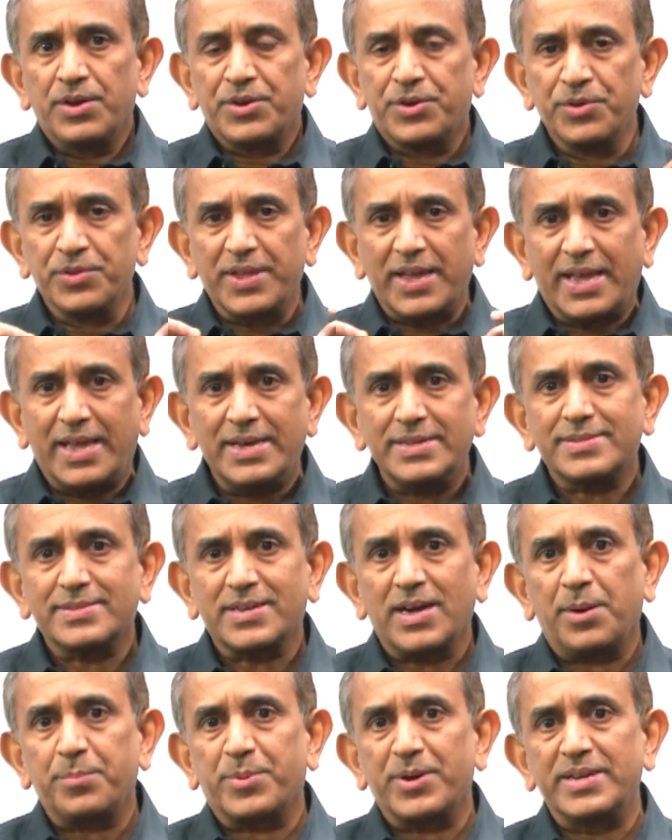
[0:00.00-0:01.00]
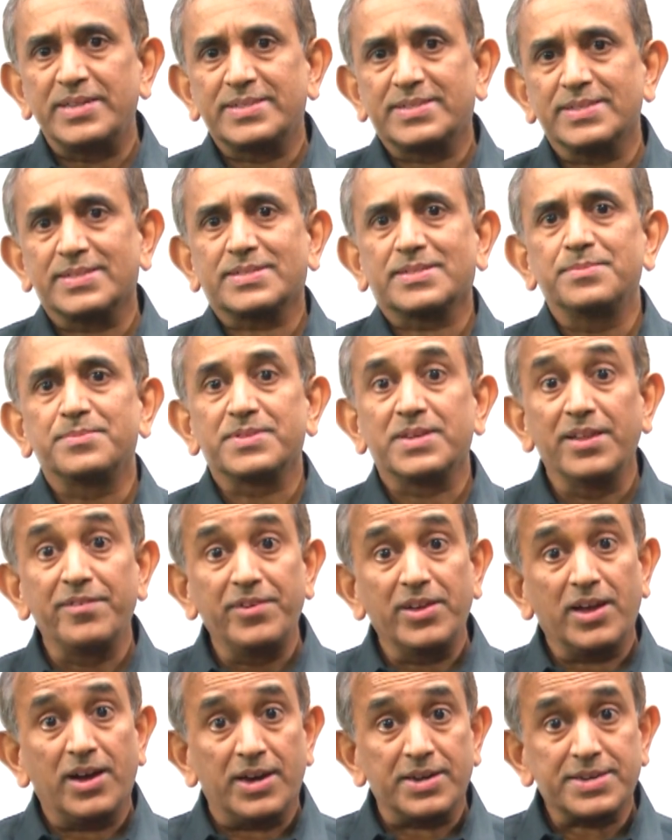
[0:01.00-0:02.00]
to the guest operating systems
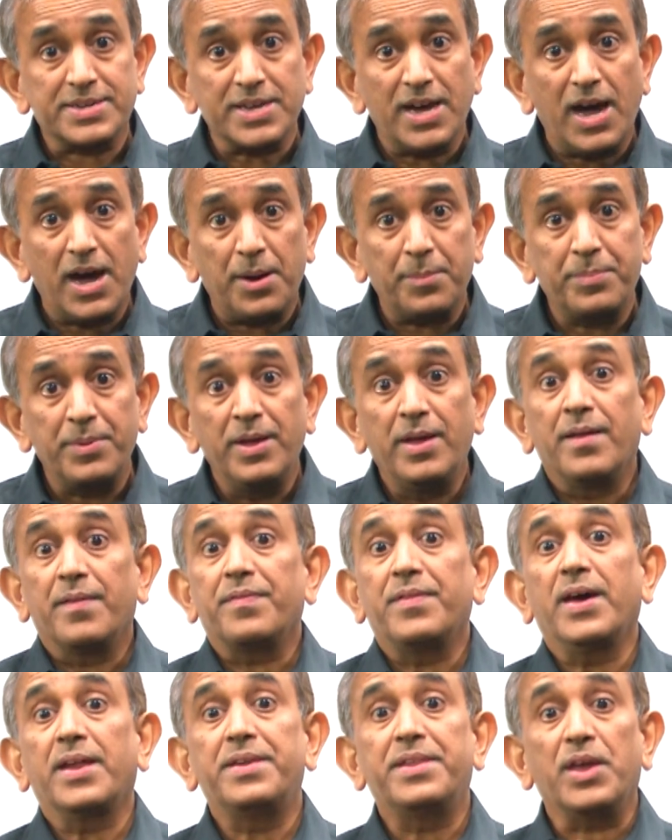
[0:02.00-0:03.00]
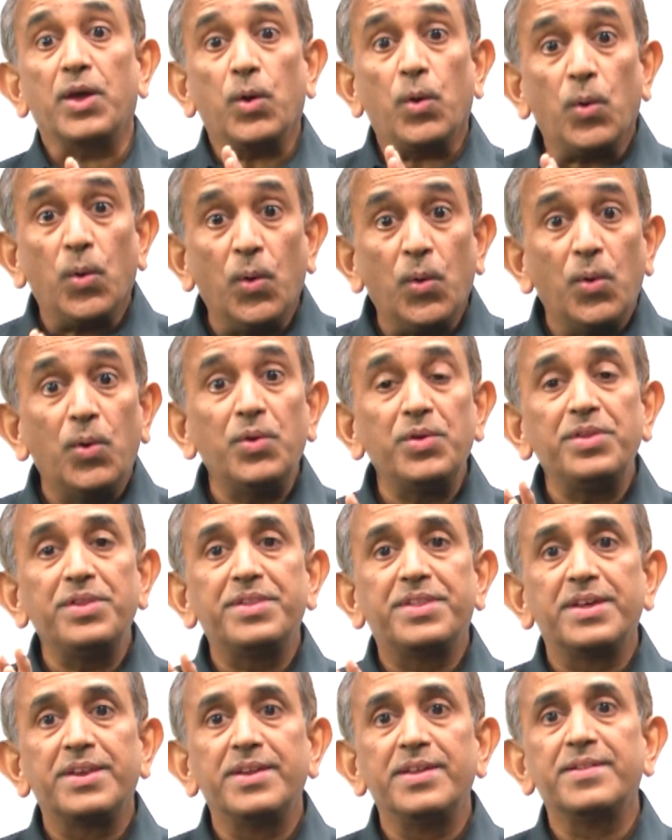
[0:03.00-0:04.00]
living on top that they
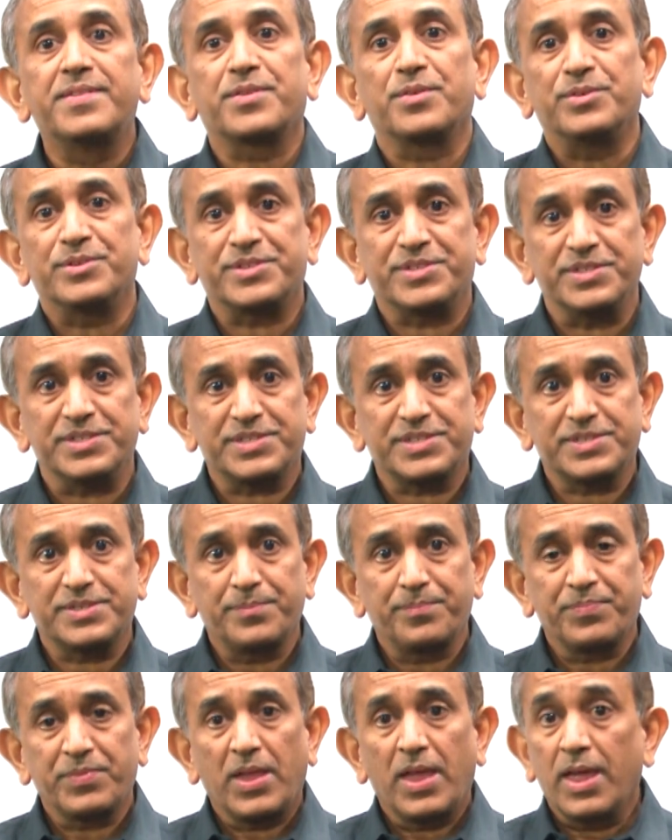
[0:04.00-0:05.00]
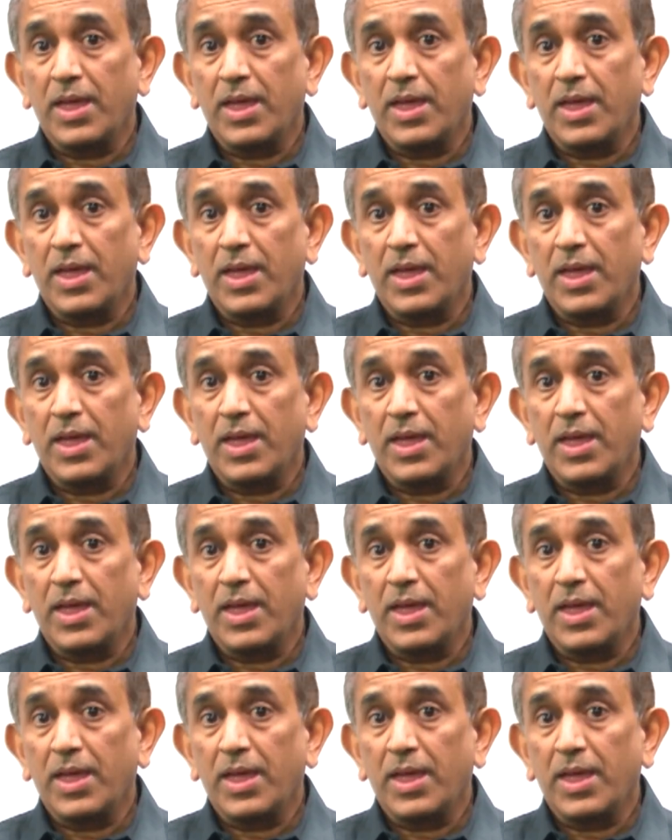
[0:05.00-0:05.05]
own the resources,